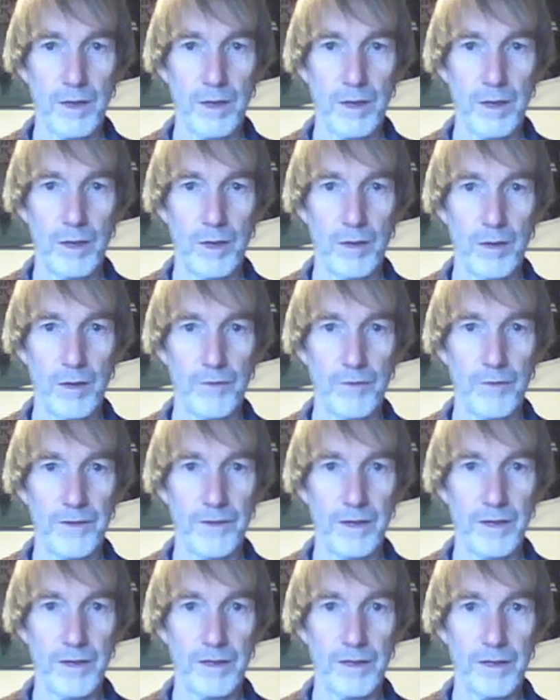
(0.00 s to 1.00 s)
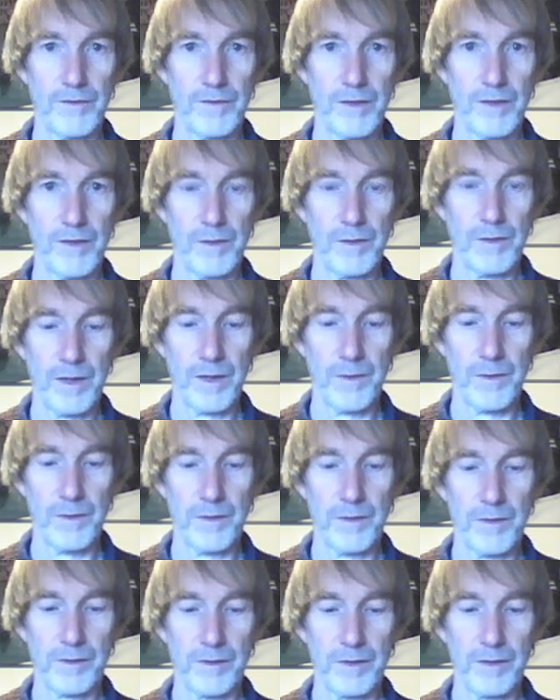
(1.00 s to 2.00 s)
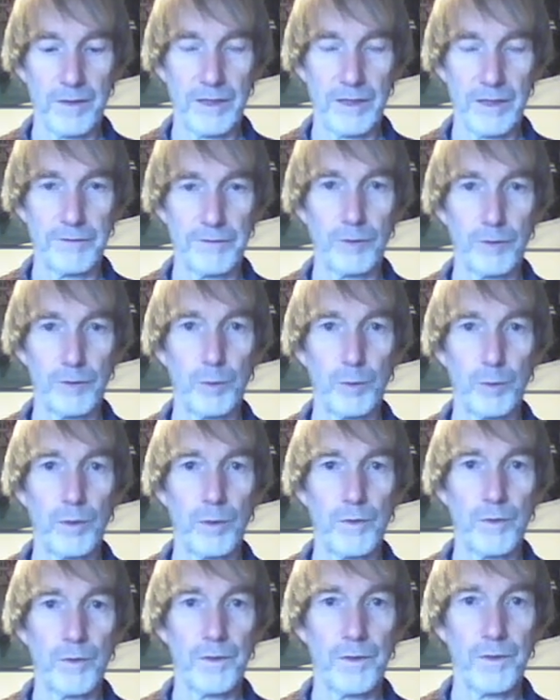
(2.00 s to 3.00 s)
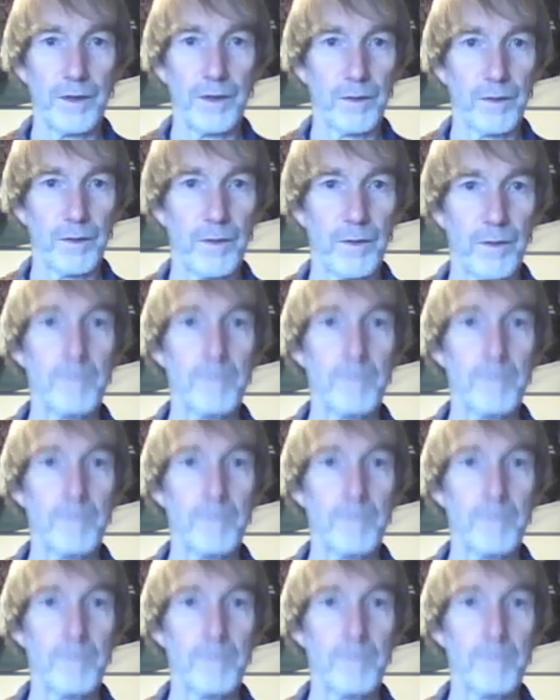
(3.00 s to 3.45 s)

not any of those answers, because I get 4.6.